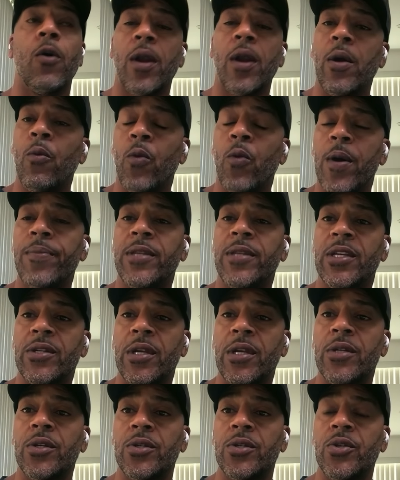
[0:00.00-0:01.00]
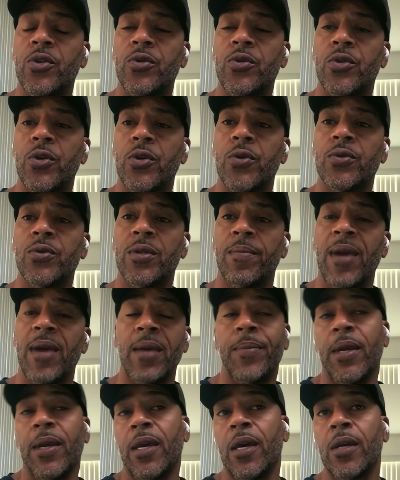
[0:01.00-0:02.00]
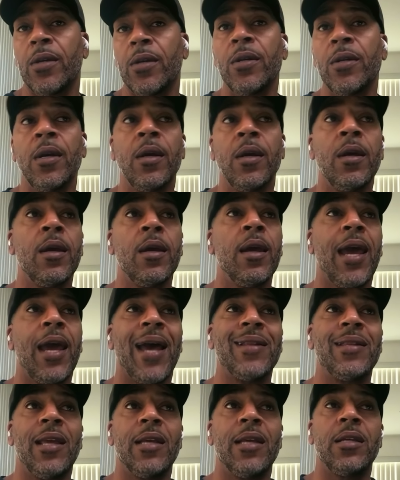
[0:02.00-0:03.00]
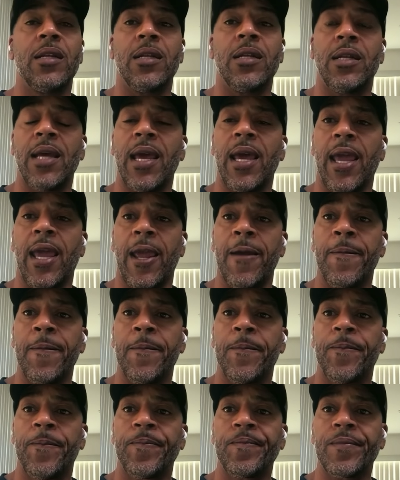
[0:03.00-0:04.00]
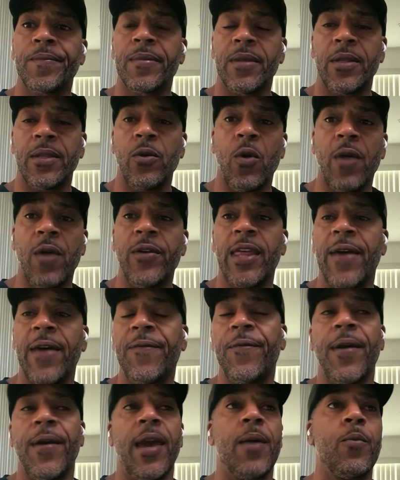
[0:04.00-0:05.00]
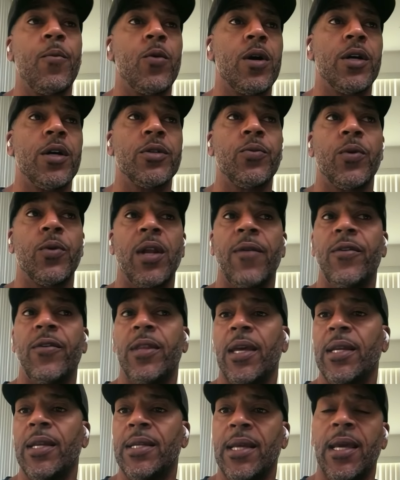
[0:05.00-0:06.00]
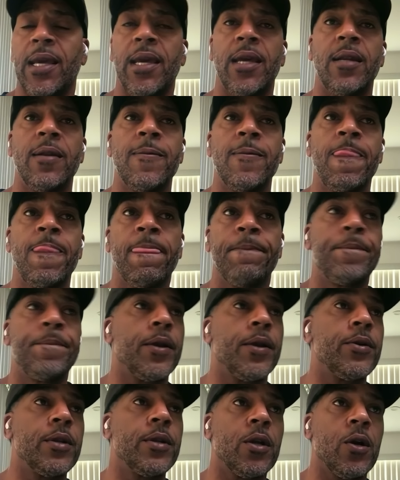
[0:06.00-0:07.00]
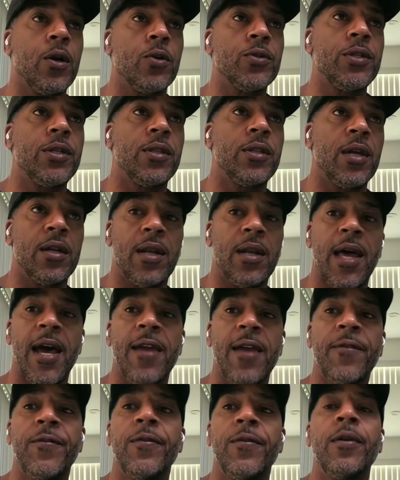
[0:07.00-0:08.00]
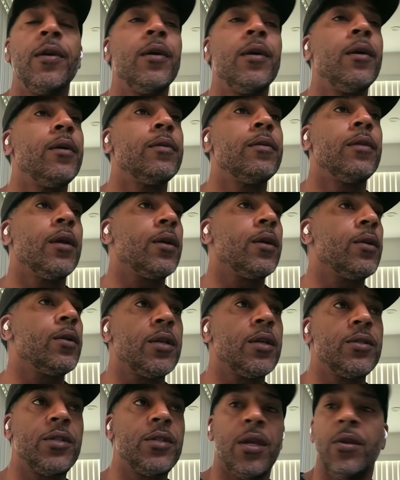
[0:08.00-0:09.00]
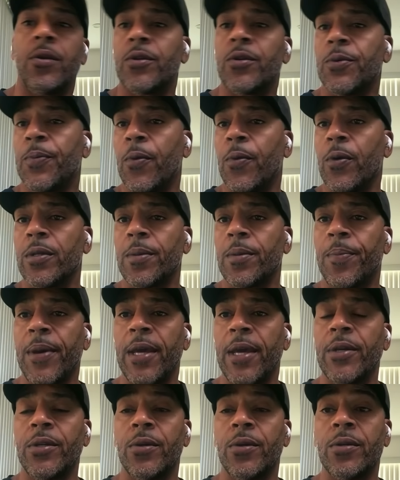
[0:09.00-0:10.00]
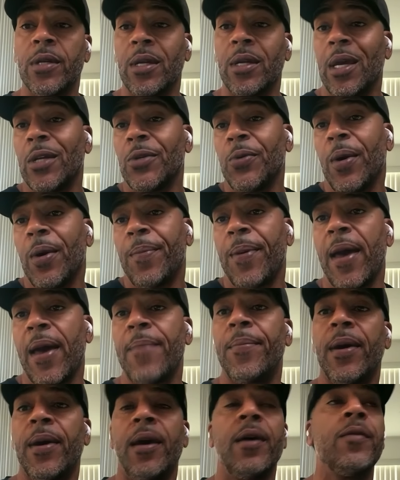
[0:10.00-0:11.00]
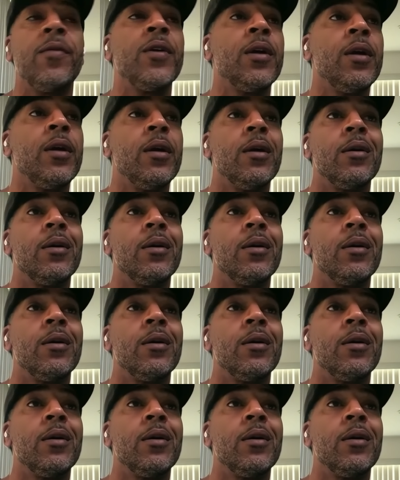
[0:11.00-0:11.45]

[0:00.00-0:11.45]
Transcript: on what decisions you choose to make. Because at the end of the day, whoever that fan was, whatever they did, they're going to go to their life. They're going to continue to support the Pacers. And guess what, Pat Bev?